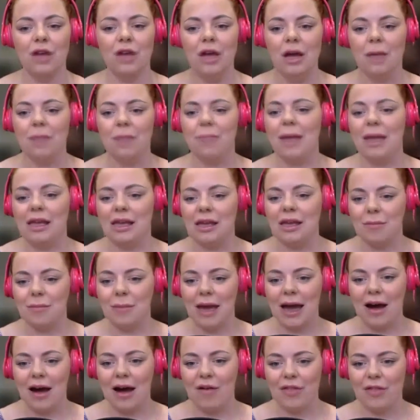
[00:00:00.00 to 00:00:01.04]
making me
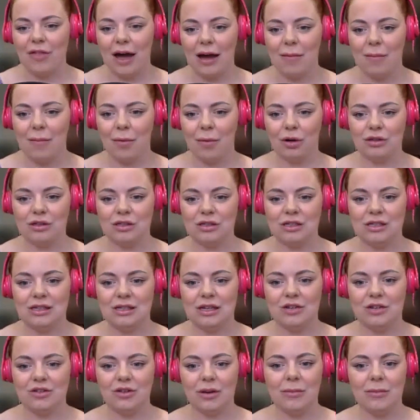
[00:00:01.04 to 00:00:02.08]
have that imposter
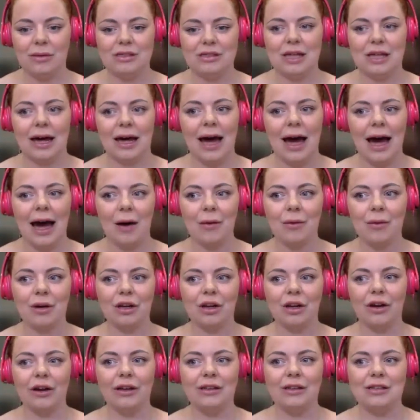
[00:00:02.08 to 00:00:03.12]
syndrome is that how
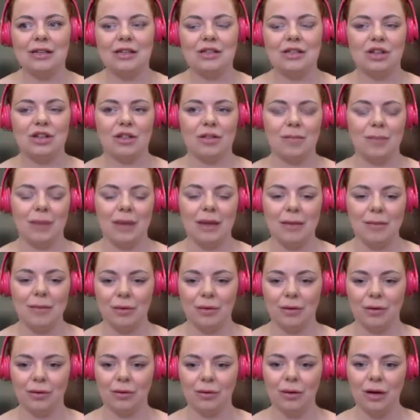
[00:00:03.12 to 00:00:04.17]
can I teach
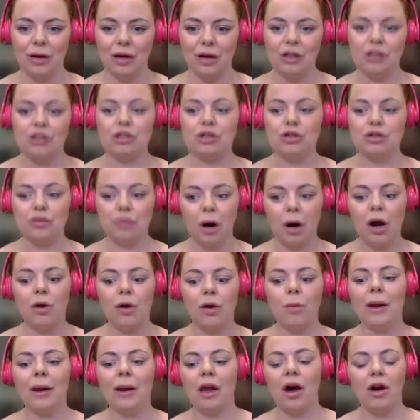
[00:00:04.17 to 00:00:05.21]
people to grow
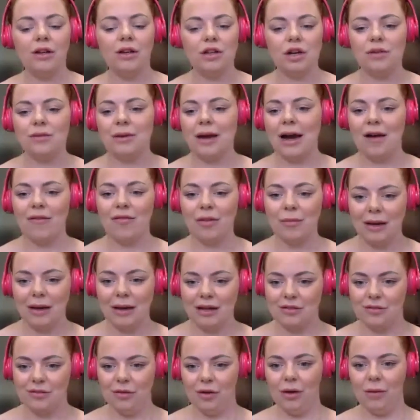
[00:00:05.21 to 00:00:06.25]
when I don't have the
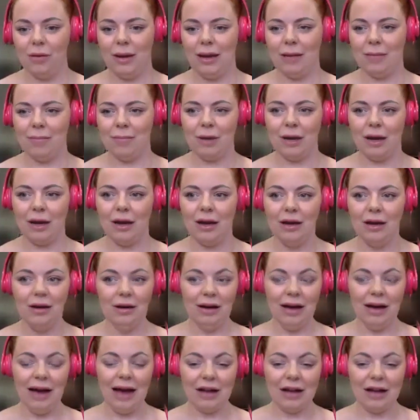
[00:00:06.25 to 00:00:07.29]
biggest following? But
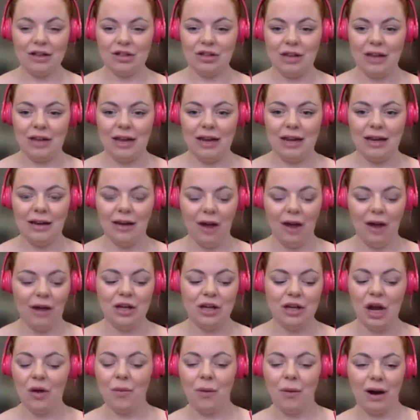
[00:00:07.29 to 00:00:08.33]
actually, I
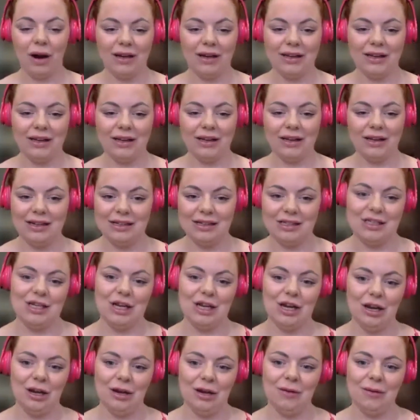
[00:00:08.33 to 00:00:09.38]
know what I need to
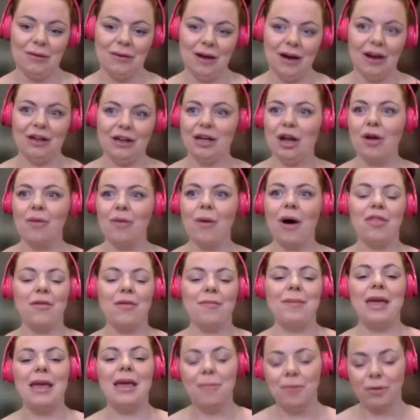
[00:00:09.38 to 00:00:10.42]
do. I know what other
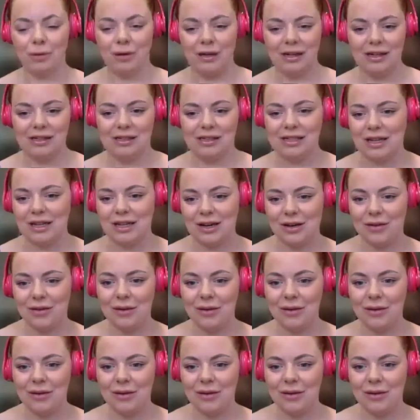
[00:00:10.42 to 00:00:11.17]
people need to do.